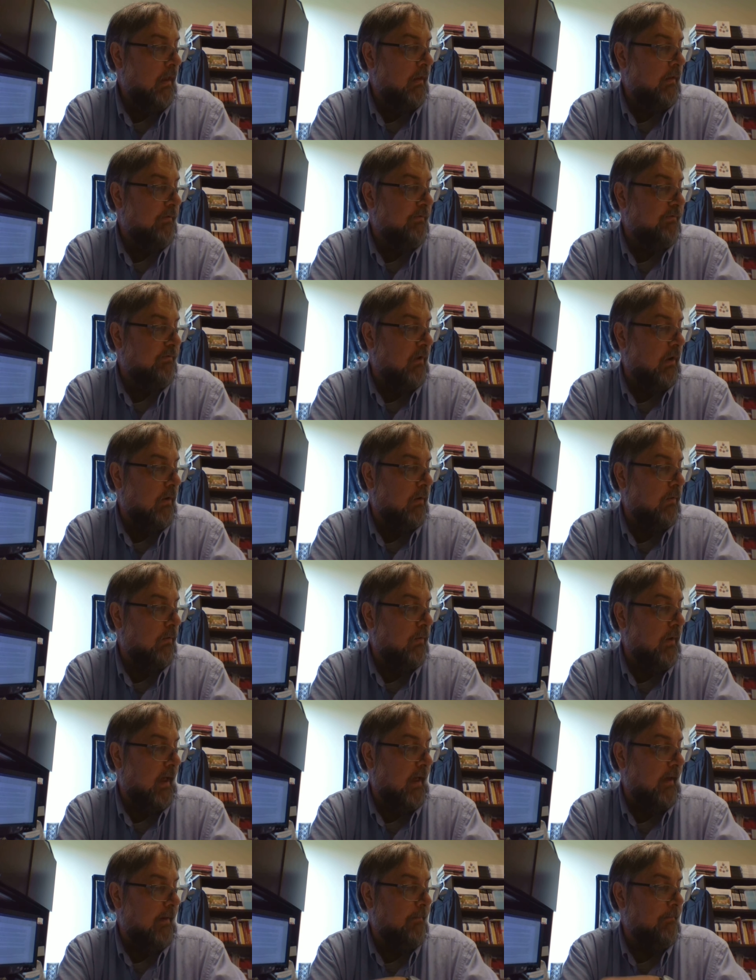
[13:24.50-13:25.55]
So
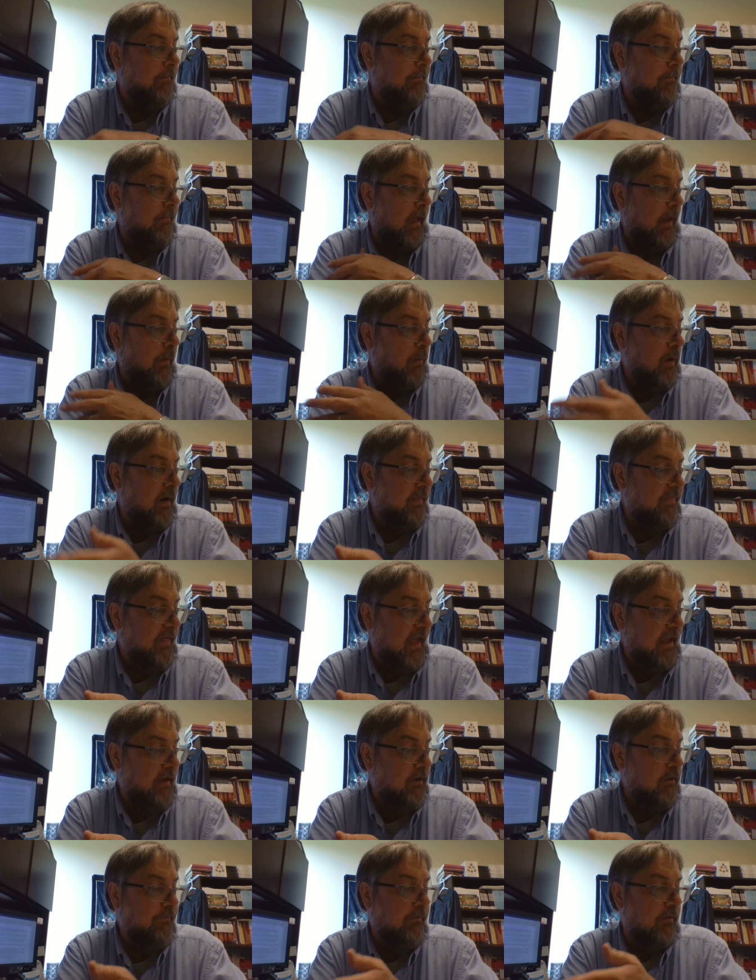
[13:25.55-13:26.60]
I want to
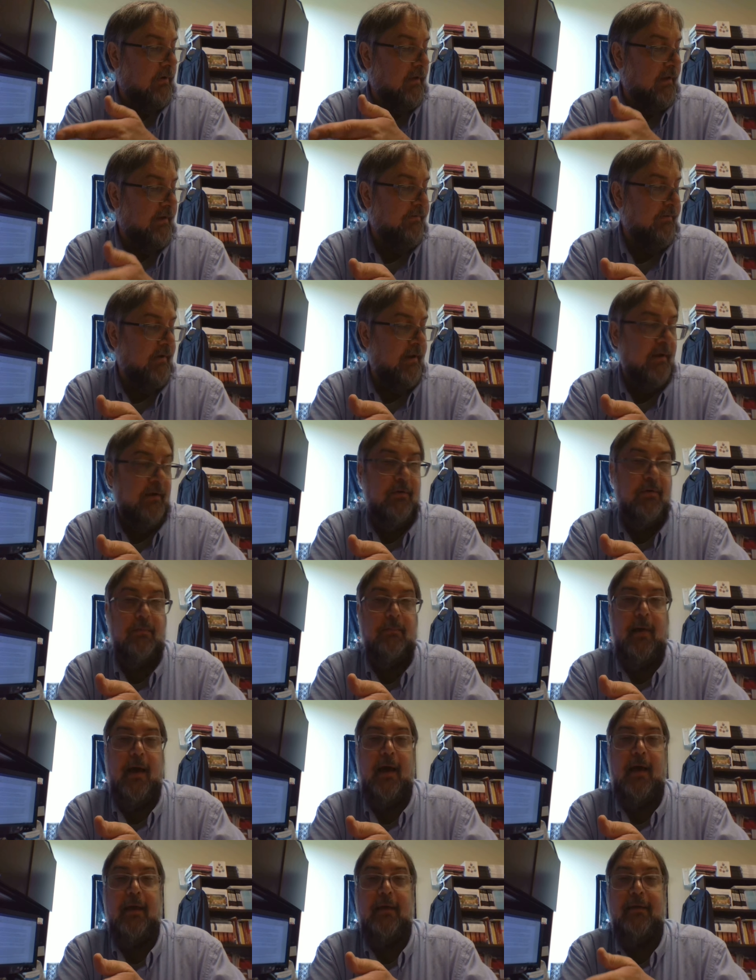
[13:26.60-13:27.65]
thank you for listening to
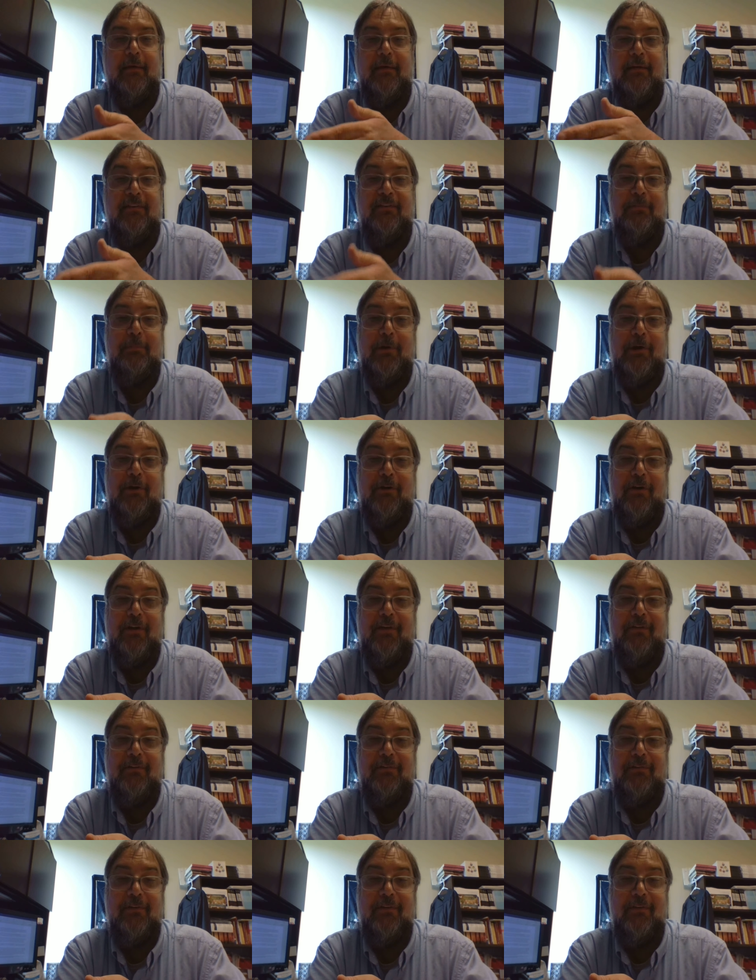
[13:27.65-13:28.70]
my
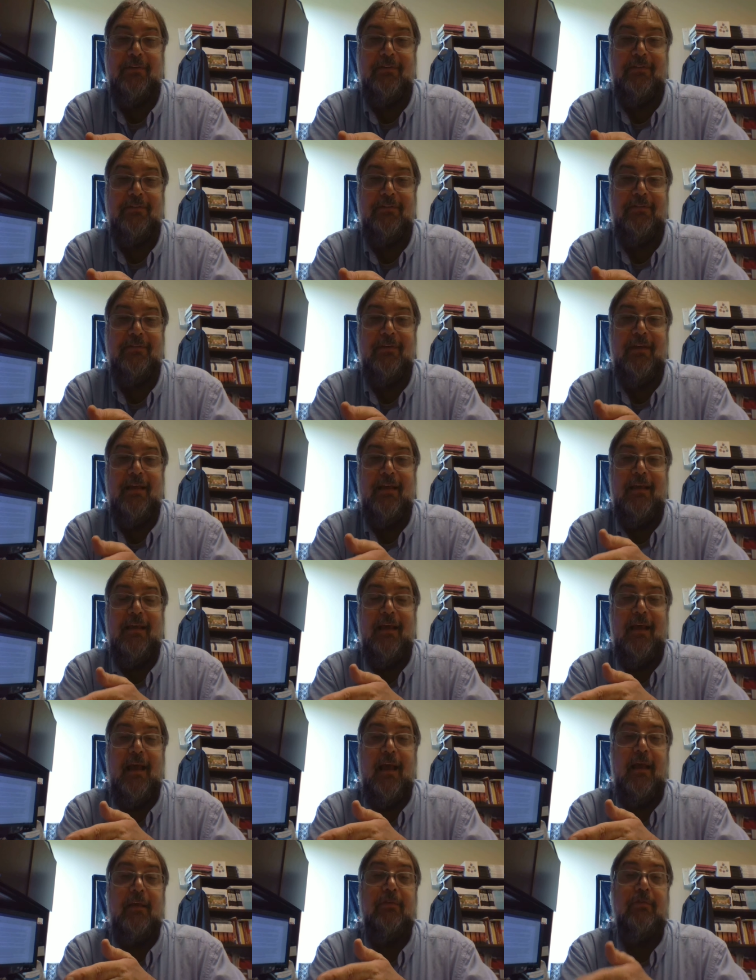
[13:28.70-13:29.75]
experiences,
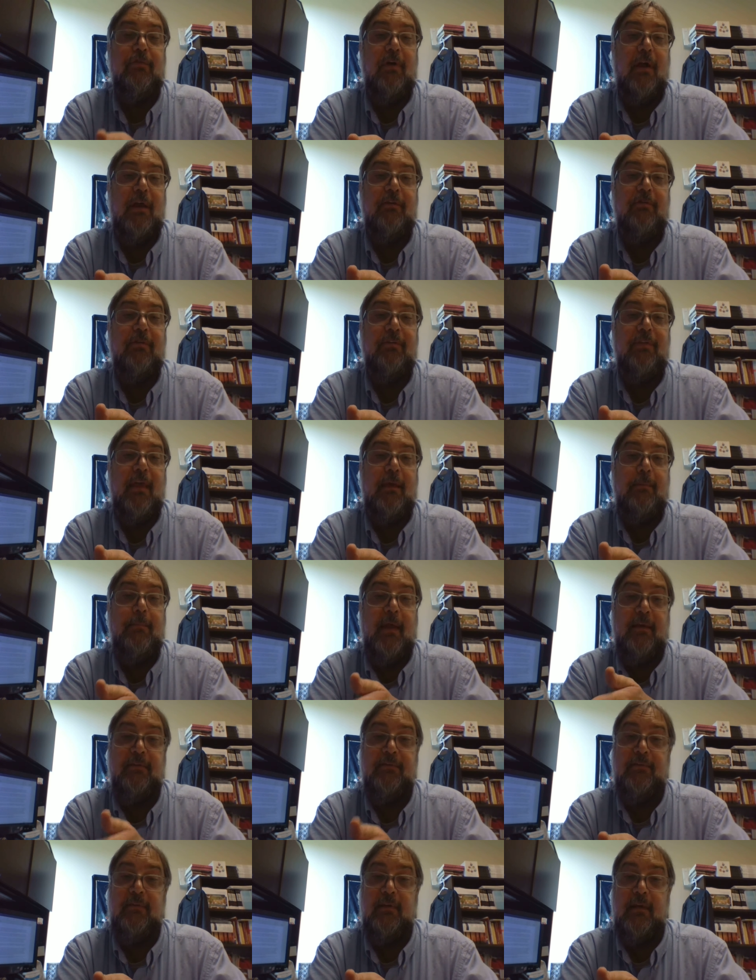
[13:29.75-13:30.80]
as strange as they may
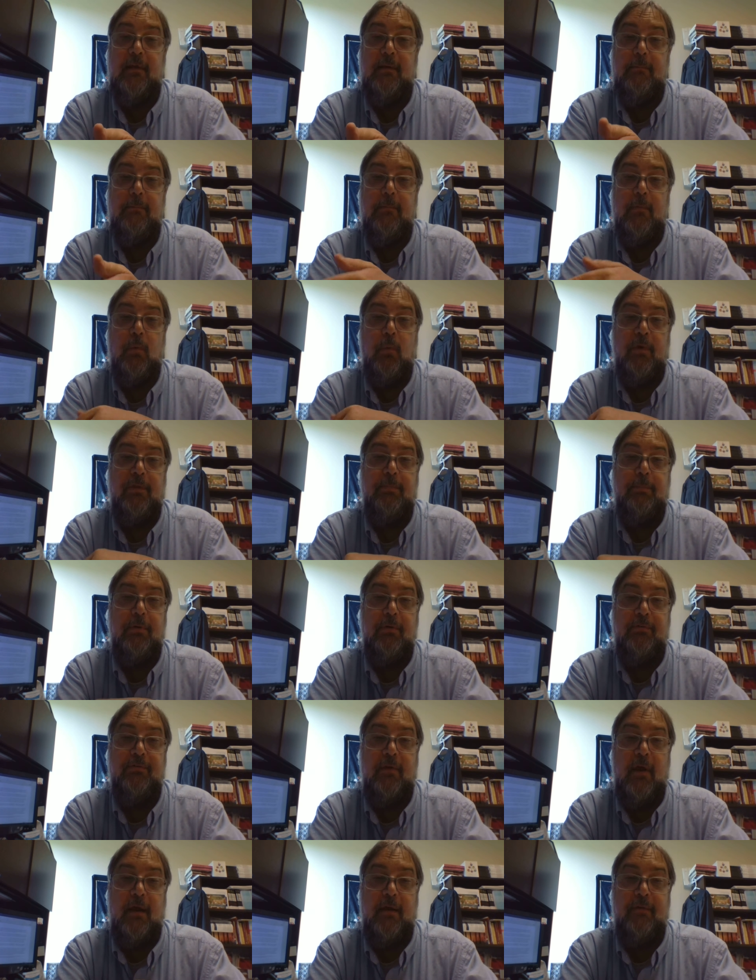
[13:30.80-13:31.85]
seem, with
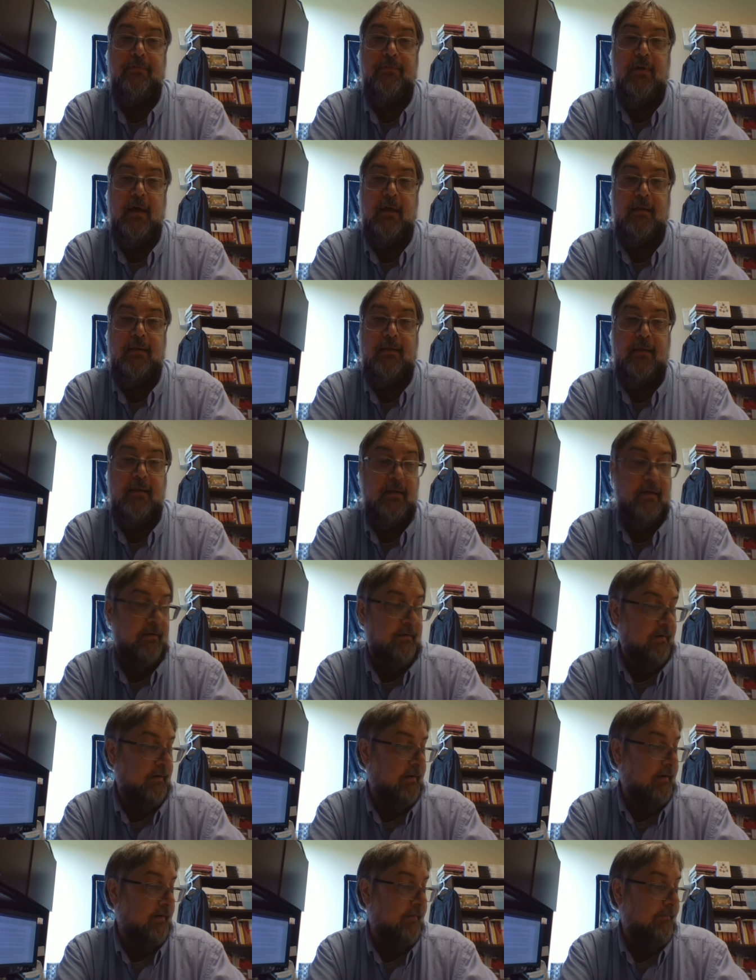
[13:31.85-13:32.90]
Personified
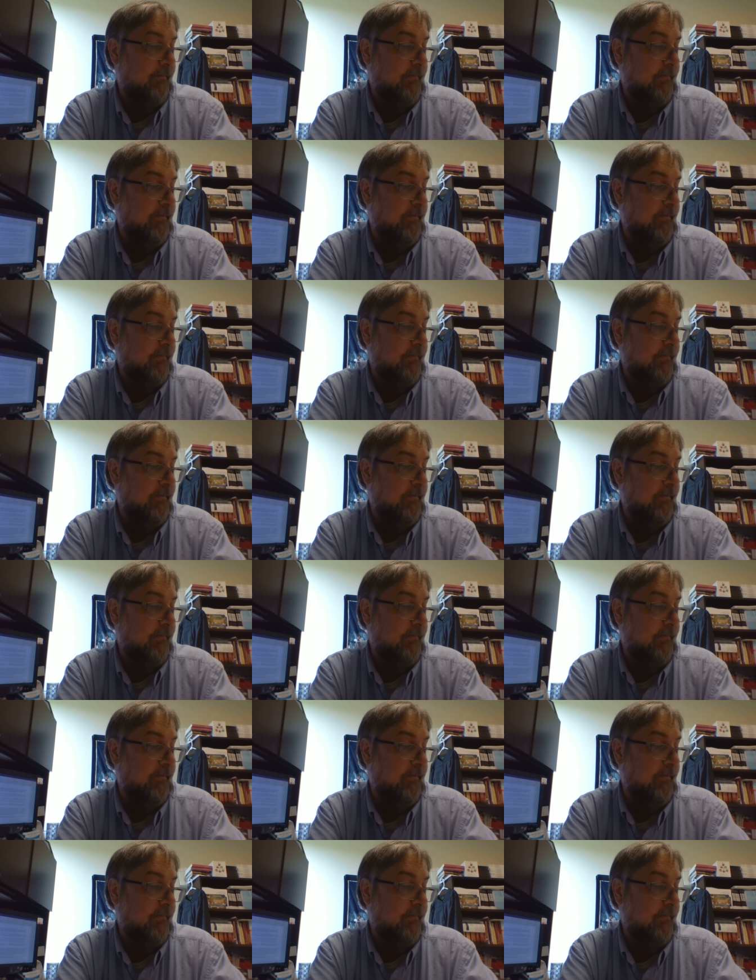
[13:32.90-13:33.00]
Deity.